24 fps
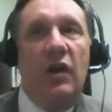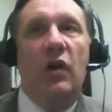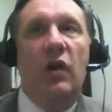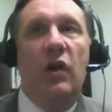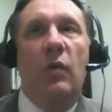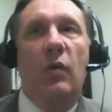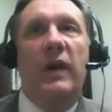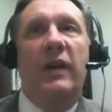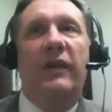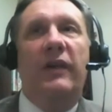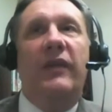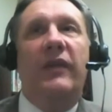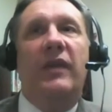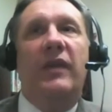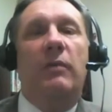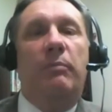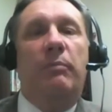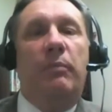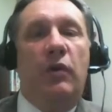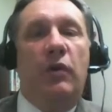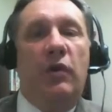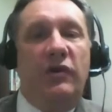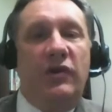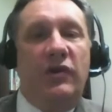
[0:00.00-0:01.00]
who isn't
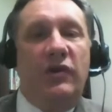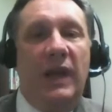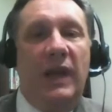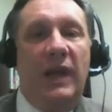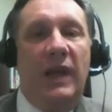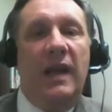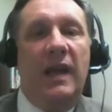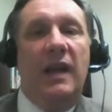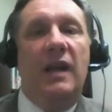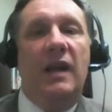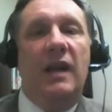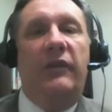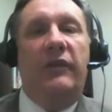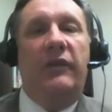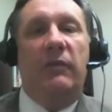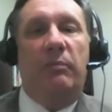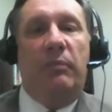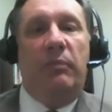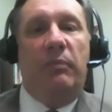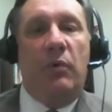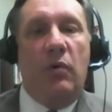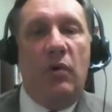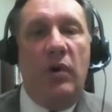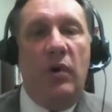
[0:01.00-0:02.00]
pushing it,
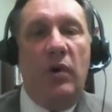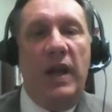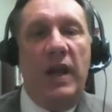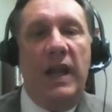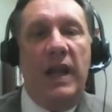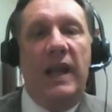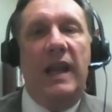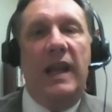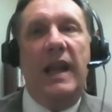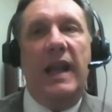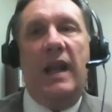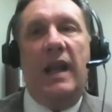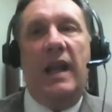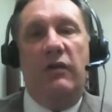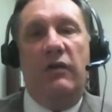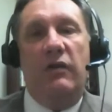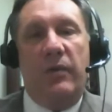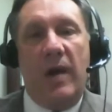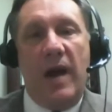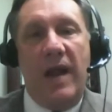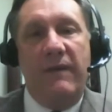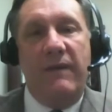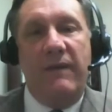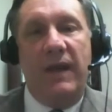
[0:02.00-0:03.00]
supporting it, and
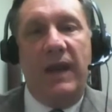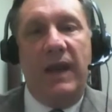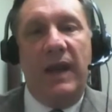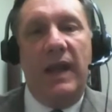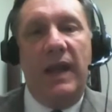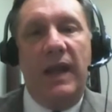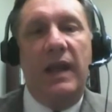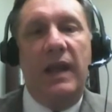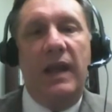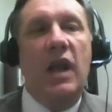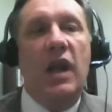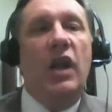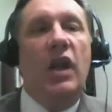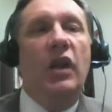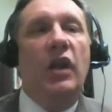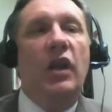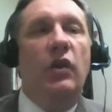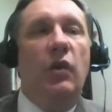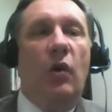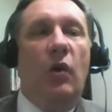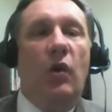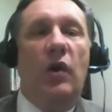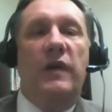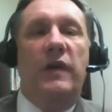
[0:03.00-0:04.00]
driving it,
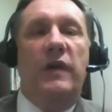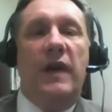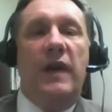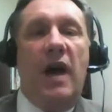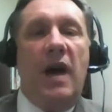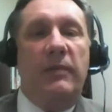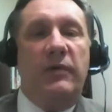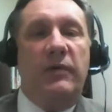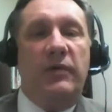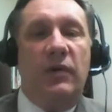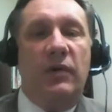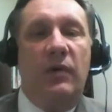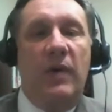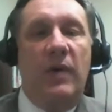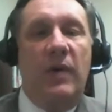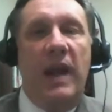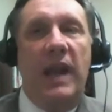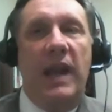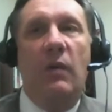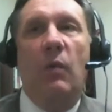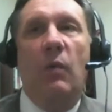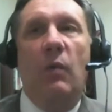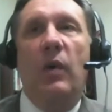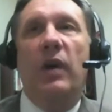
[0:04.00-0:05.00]
your adoption
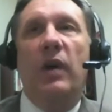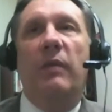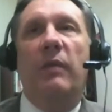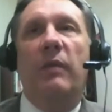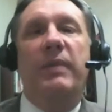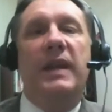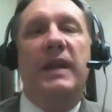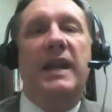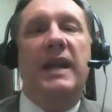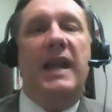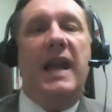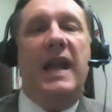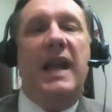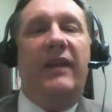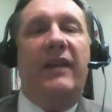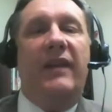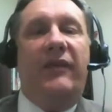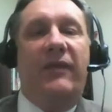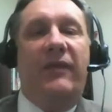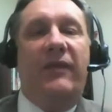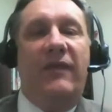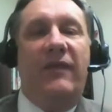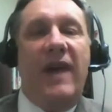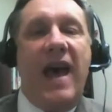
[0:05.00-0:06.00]
rate will be
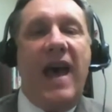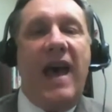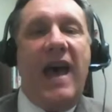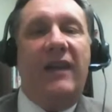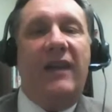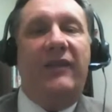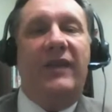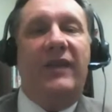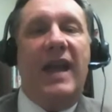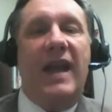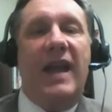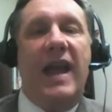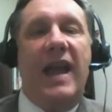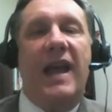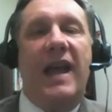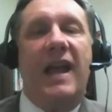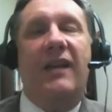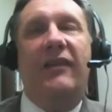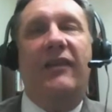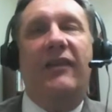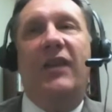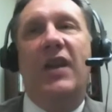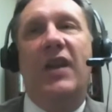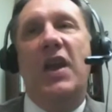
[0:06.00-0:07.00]
as fast
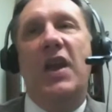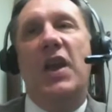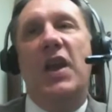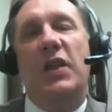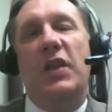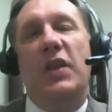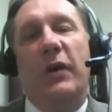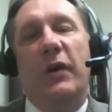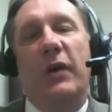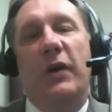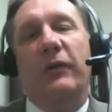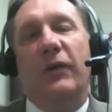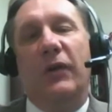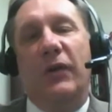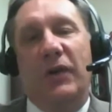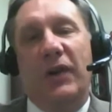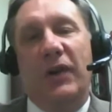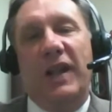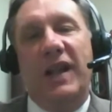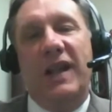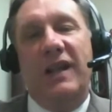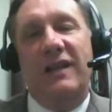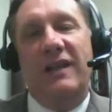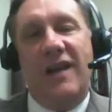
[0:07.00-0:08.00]
as those
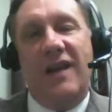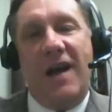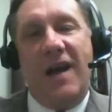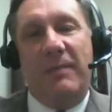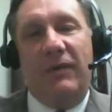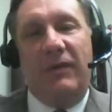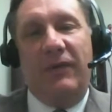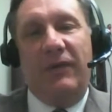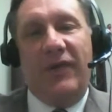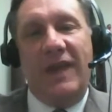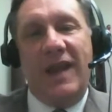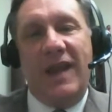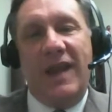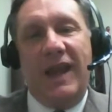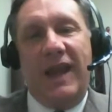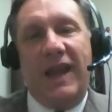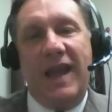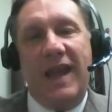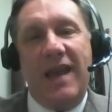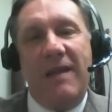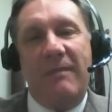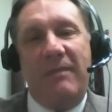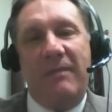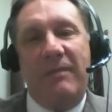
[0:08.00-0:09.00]
early adopters on
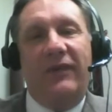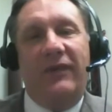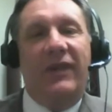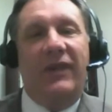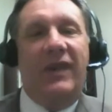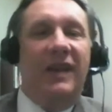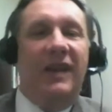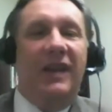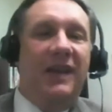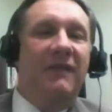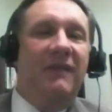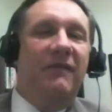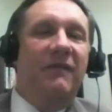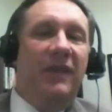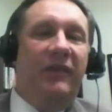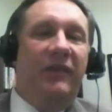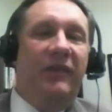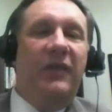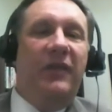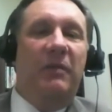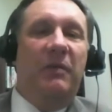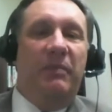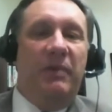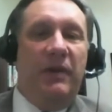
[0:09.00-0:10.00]
that campus can
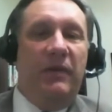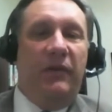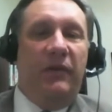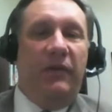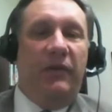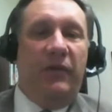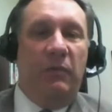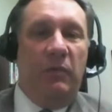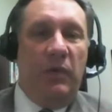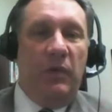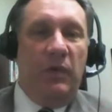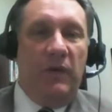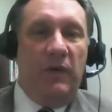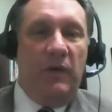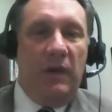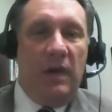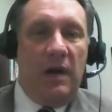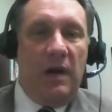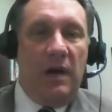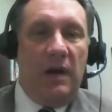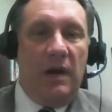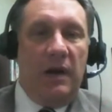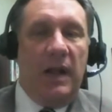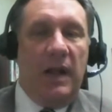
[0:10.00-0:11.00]
convince their peers to move
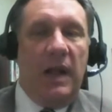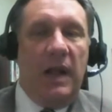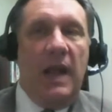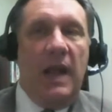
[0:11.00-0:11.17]
along.